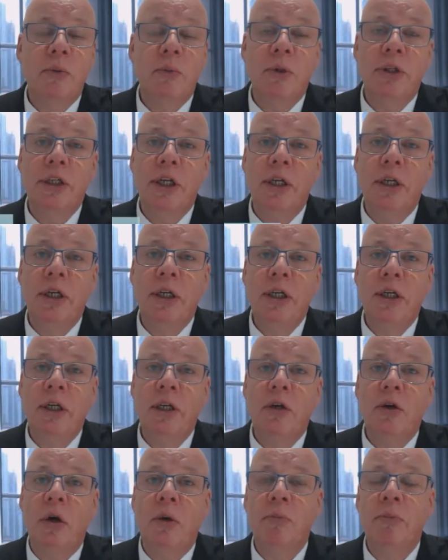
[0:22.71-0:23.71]
within
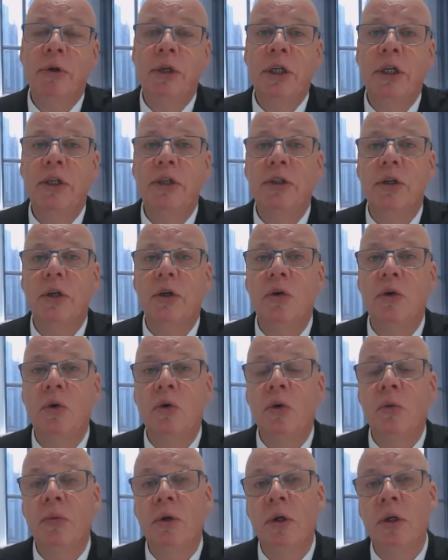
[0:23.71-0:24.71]
leading companies
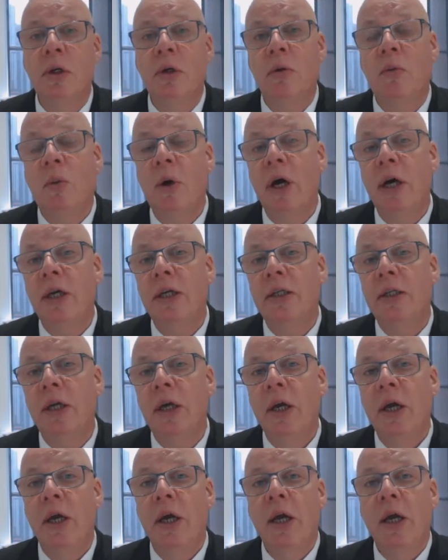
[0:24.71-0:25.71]
global-wide.